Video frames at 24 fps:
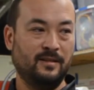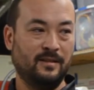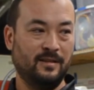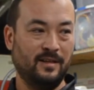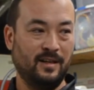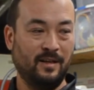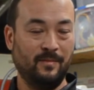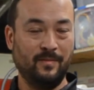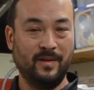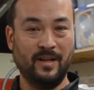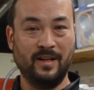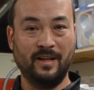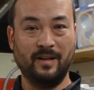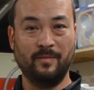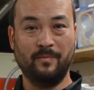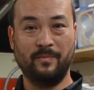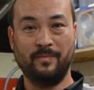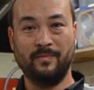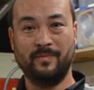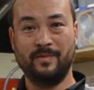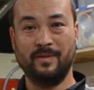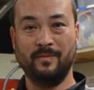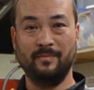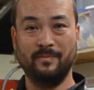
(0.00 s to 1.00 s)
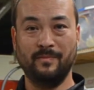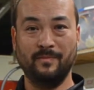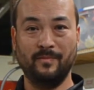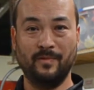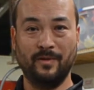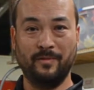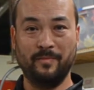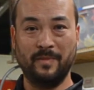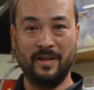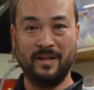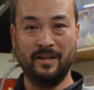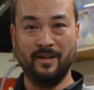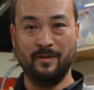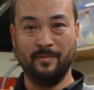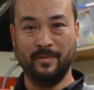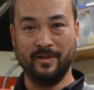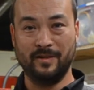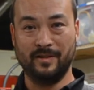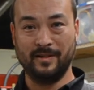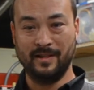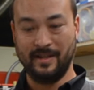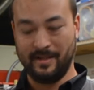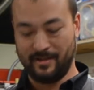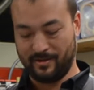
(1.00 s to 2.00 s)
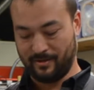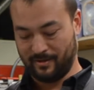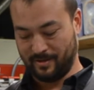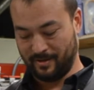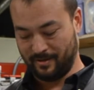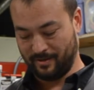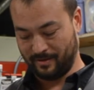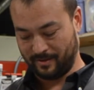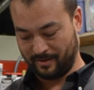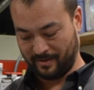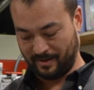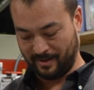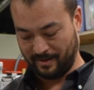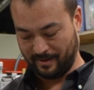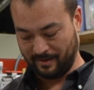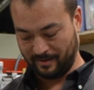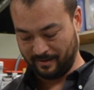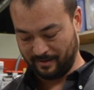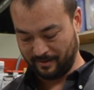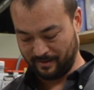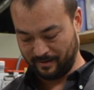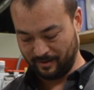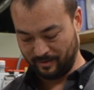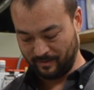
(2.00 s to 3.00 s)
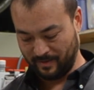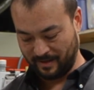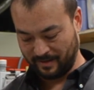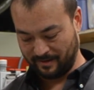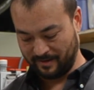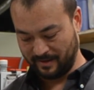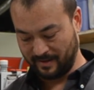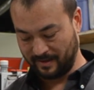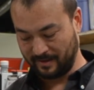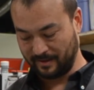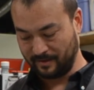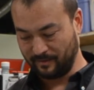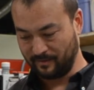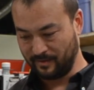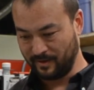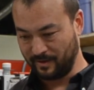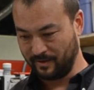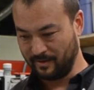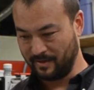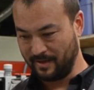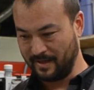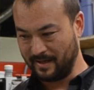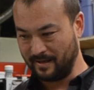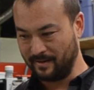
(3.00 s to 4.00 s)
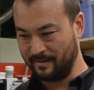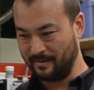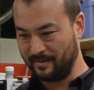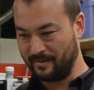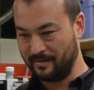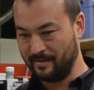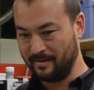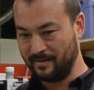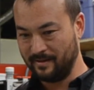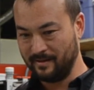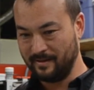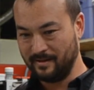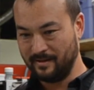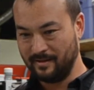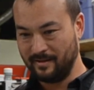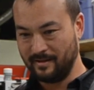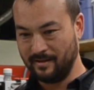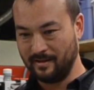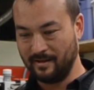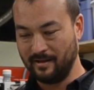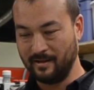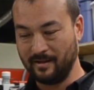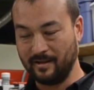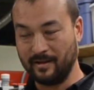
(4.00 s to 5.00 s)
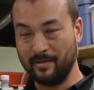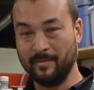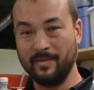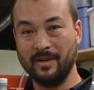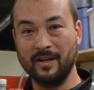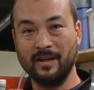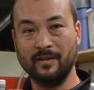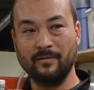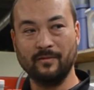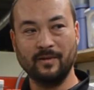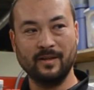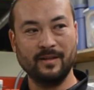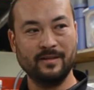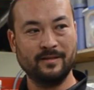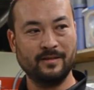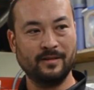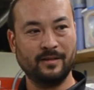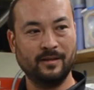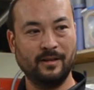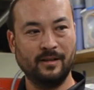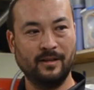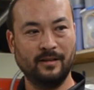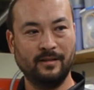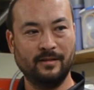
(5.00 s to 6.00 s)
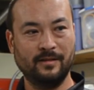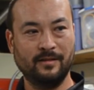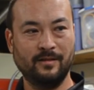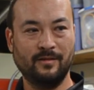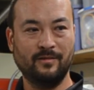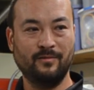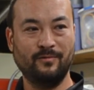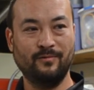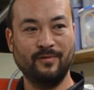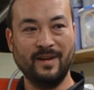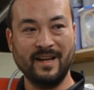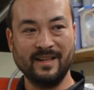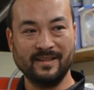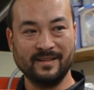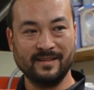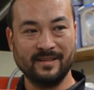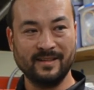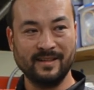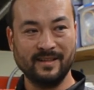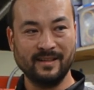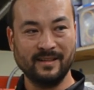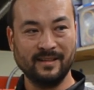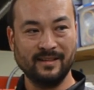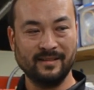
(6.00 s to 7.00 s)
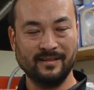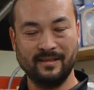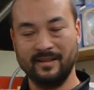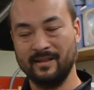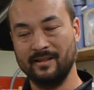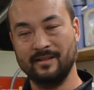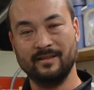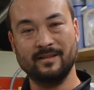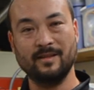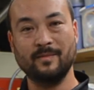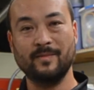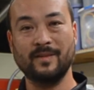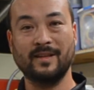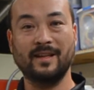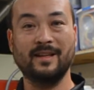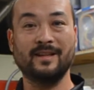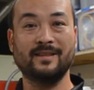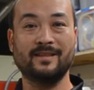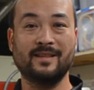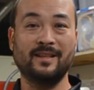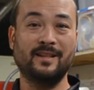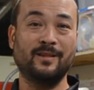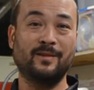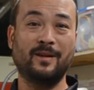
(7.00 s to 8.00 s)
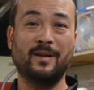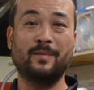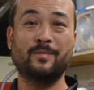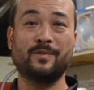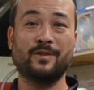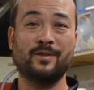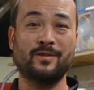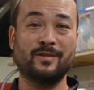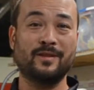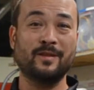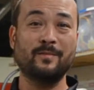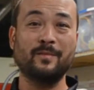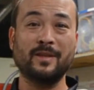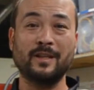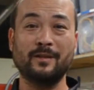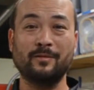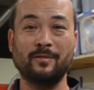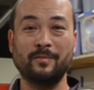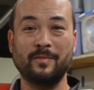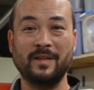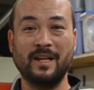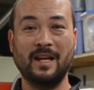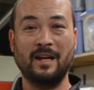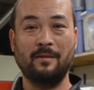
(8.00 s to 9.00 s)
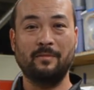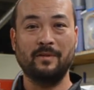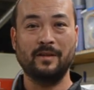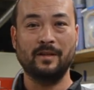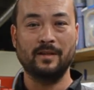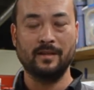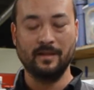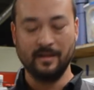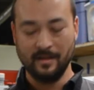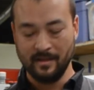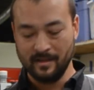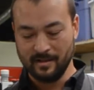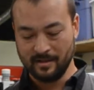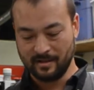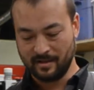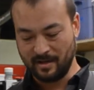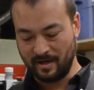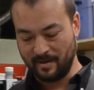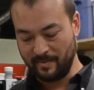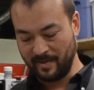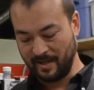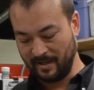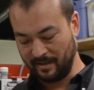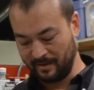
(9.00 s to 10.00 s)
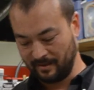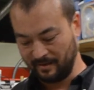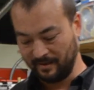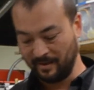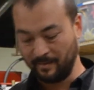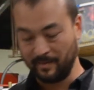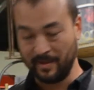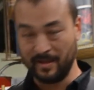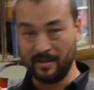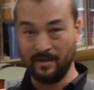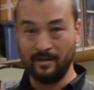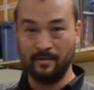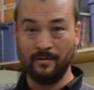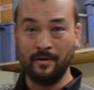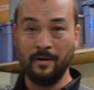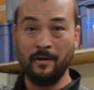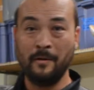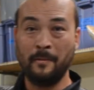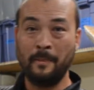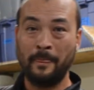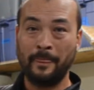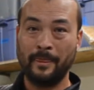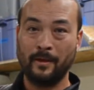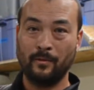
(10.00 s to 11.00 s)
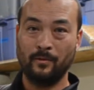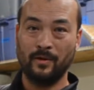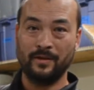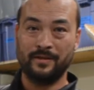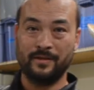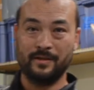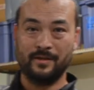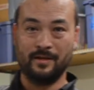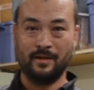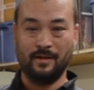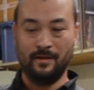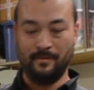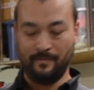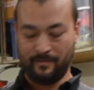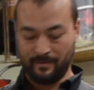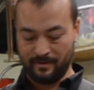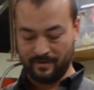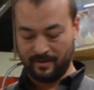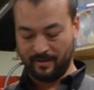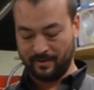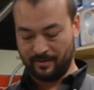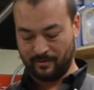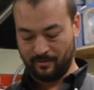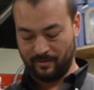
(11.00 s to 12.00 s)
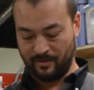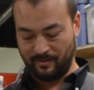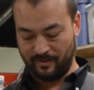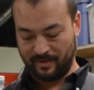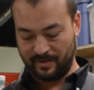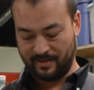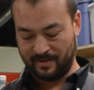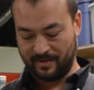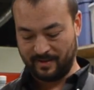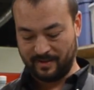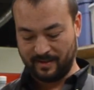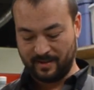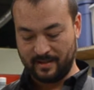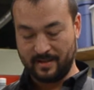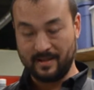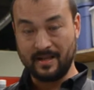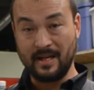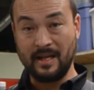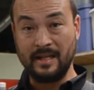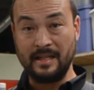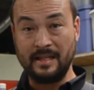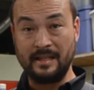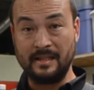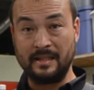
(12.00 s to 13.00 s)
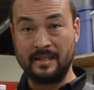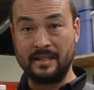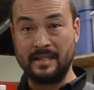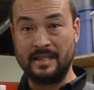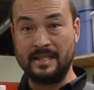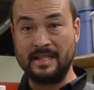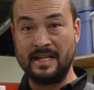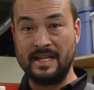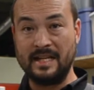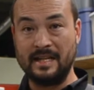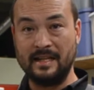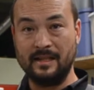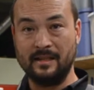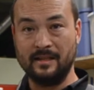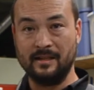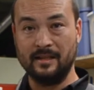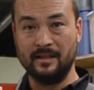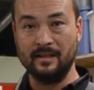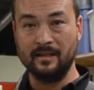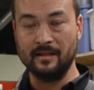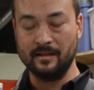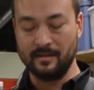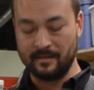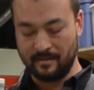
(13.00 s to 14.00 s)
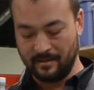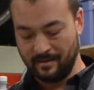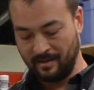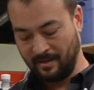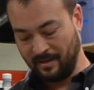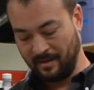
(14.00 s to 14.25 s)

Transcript: I'm not up to with my nomenclature, I just kind of do my thing and figure it out. Oh, come on, what is it called? Resting? No, it's something else. Anyway, I'm sure somebody will be happy to comment and let me know what the term for this sort of steady state is